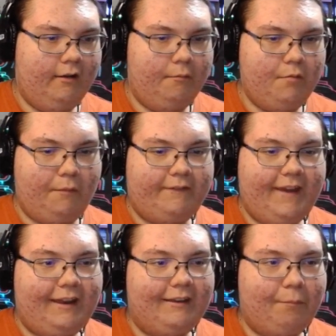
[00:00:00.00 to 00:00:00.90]
Bro, I'm
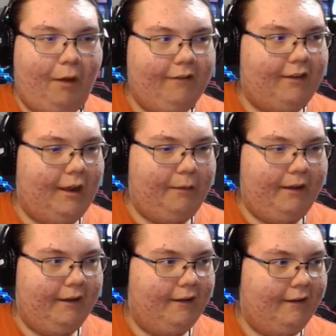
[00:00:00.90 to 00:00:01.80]
scared there's an imposter near
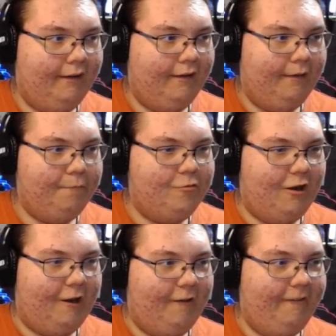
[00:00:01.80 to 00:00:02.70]
me.
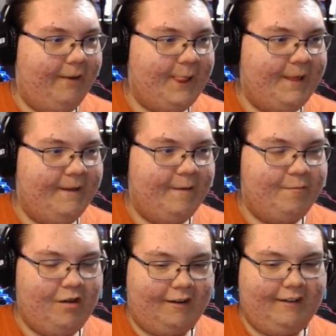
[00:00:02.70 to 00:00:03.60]
Bro.
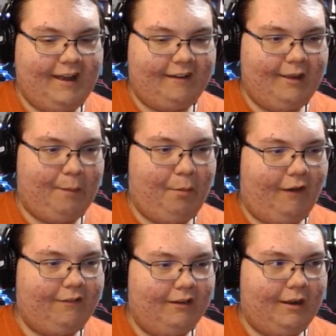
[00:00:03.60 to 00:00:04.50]
Bro, there's actually an
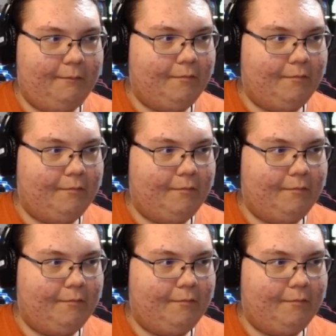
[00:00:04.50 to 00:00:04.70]
imposter near me,